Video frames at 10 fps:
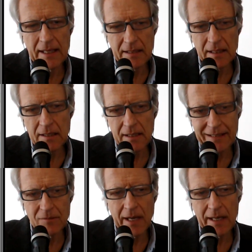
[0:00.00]
that in
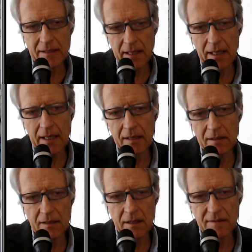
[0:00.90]
that way
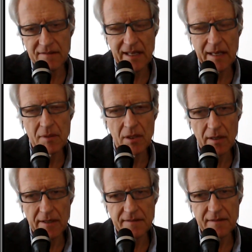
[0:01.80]
they
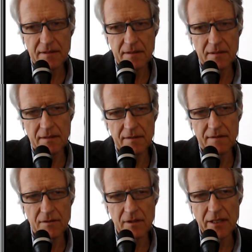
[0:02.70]
stabilized the
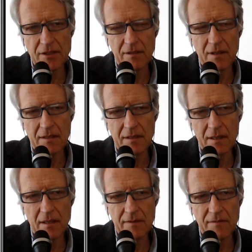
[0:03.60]
situation.
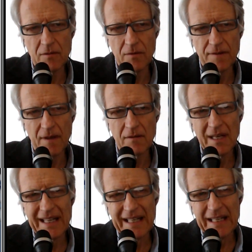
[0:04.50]
And of course, so
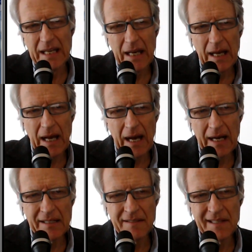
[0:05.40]

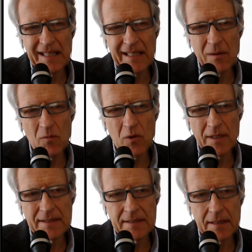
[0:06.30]
I don't think there
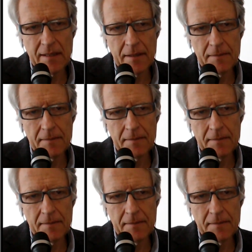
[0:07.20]
was